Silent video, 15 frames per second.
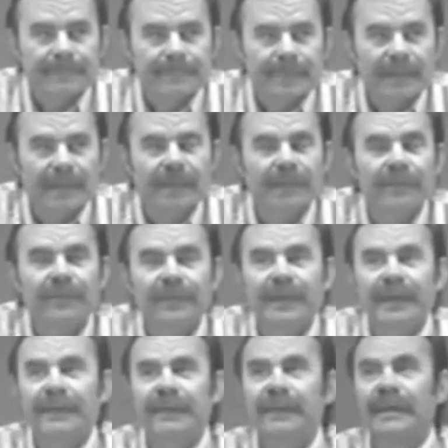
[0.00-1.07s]
another thing,
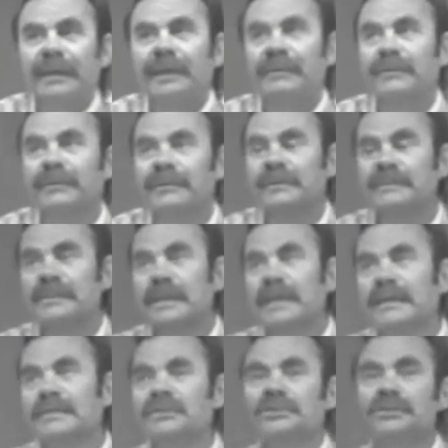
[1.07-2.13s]
I, I, the
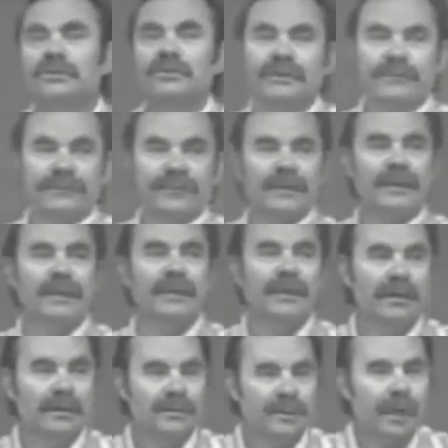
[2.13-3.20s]
slide showed a very
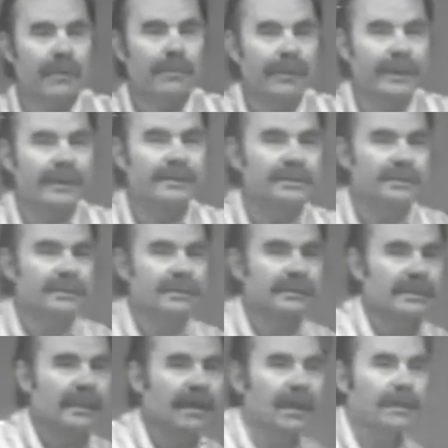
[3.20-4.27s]
large operation, uh,
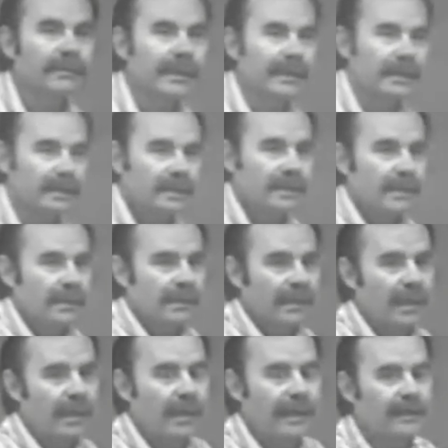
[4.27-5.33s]
automatic
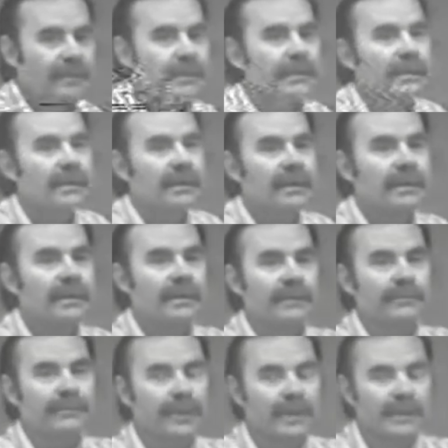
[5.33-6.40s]
line, uh,
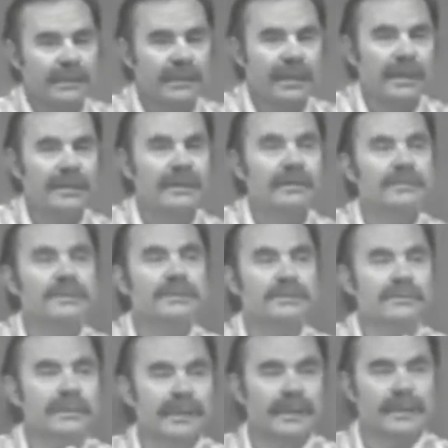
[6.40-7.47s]
bottling line. Then we
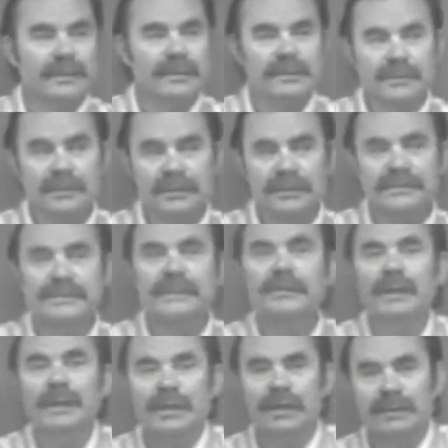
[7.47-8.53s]
showed a, a
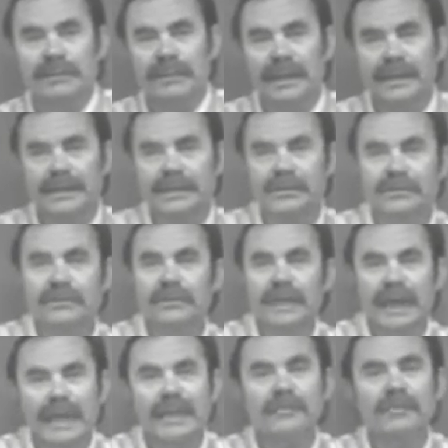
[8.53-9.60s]
semi-automatic or a
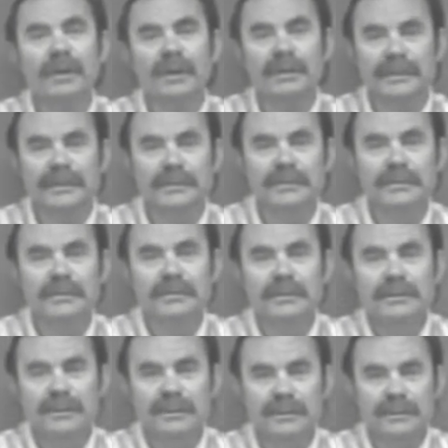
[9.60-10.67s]
hand bottling
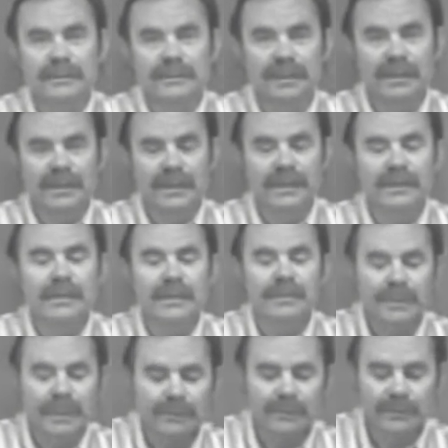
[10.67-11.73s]
uh, line.
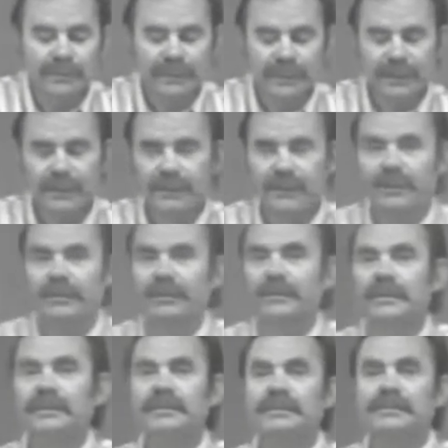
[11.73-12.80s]
But I want to make it clear that
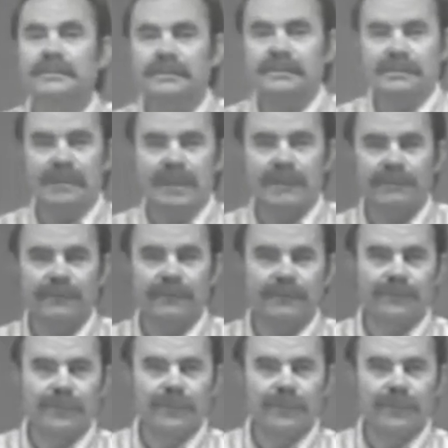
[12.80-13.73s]
this type of